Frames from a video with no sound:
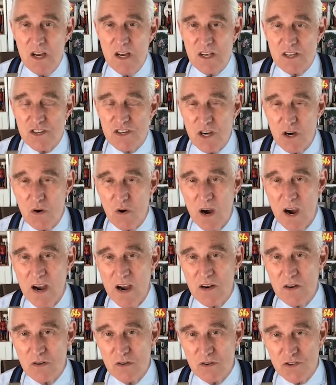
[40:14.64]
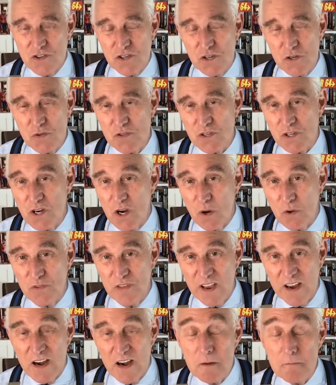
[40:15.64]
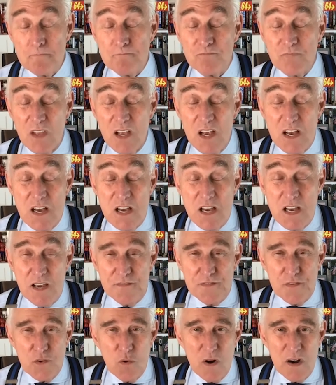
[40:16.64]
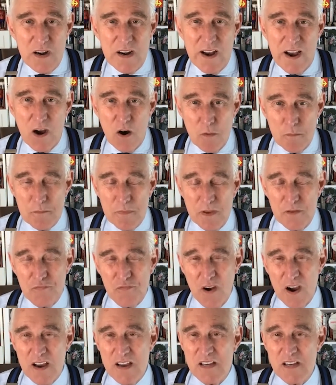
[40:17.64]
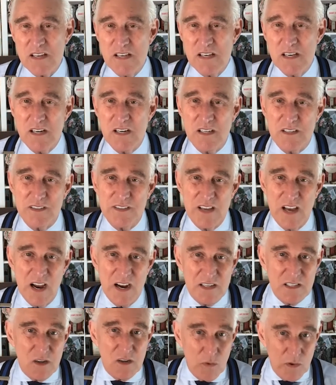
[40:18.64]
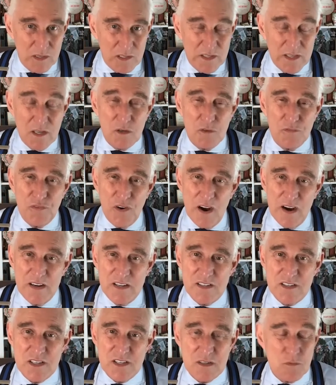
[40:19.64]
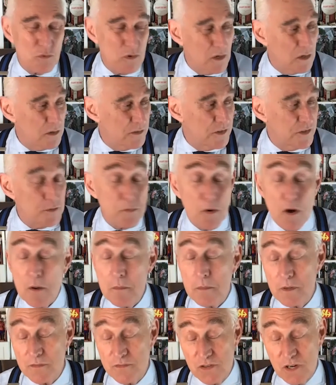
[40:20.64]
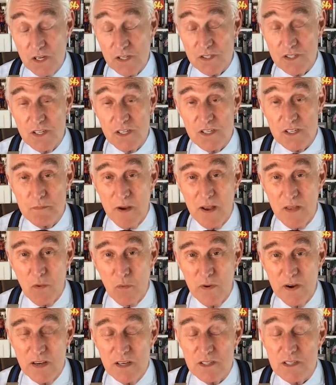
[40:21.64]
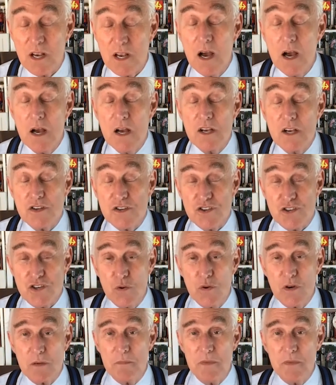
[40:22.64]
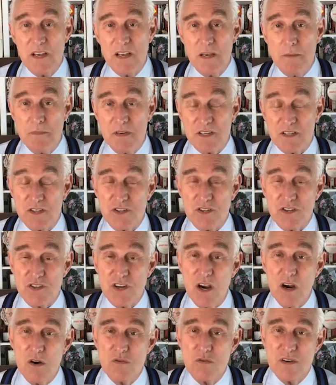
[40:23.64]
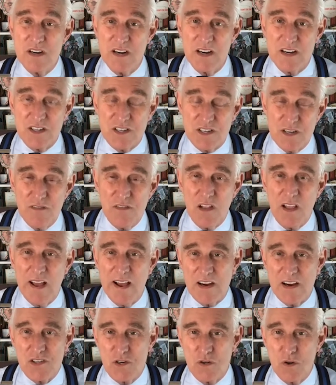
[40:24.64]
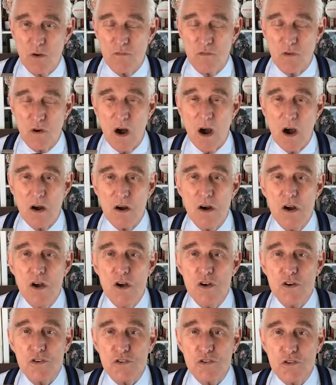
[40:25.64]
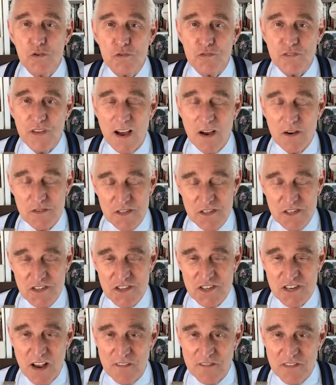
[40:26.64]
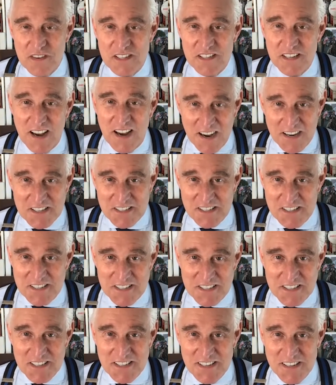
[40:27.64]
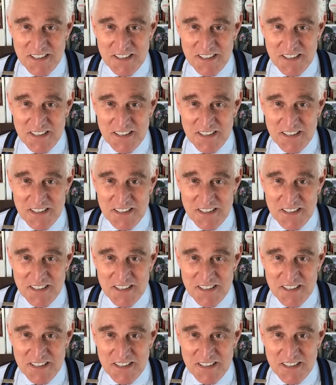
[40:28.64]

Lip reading: So I urge you to go there. If you want to help me fight the ongoing legal fights, where the Department of Justice, by the way, is suing me and Mrs. Stone in a civil action over our 2007 taxes.